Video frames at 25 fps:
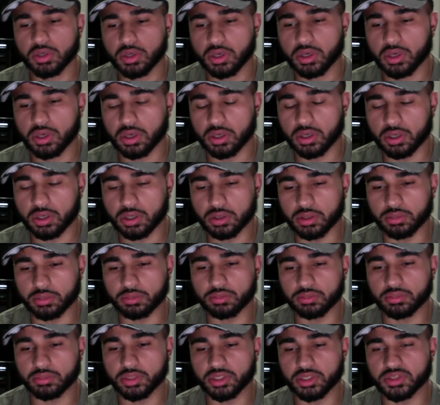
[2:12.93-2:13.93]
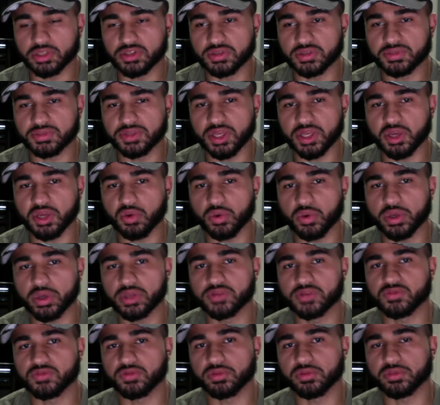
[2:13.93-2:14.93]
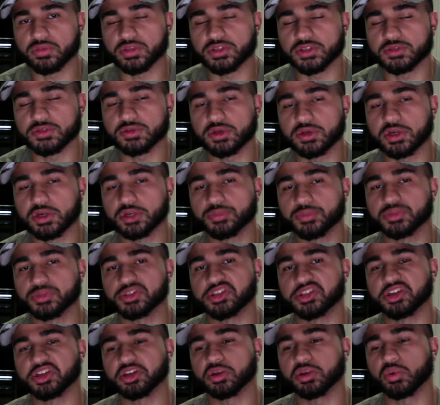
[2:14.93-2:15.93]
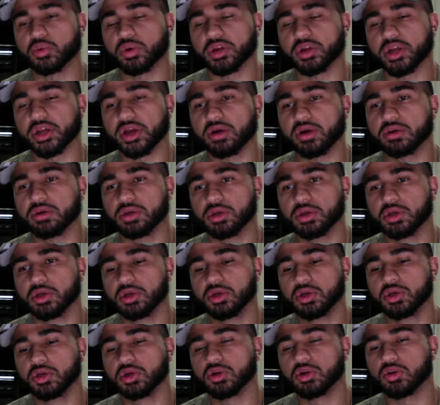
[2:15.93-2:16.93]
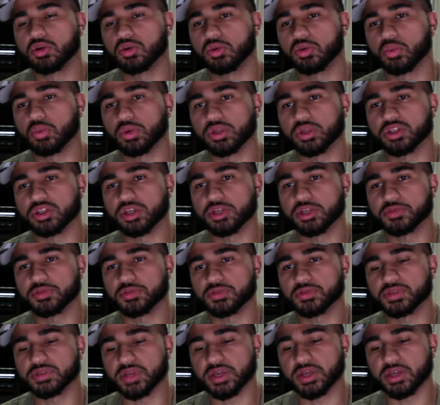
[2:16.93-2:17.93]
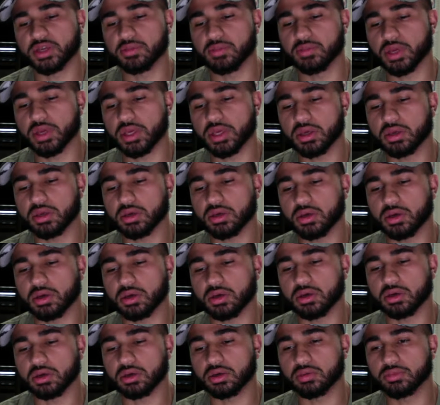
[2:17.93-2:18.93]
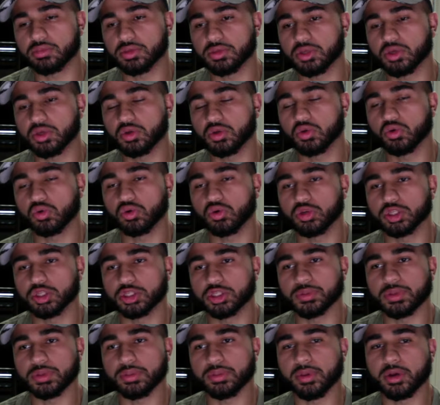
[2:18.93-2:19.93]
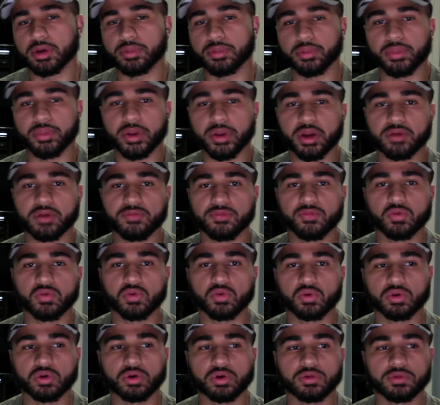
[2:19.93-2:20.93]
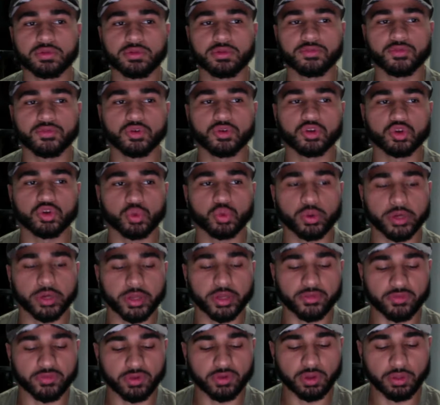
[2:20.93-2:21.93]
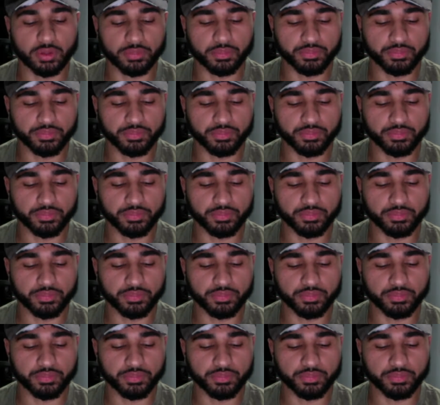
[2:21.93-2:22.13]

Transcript: and some takeaways from this particular workout on what adjustments I can make in order to be better prepared for the future workouts to come.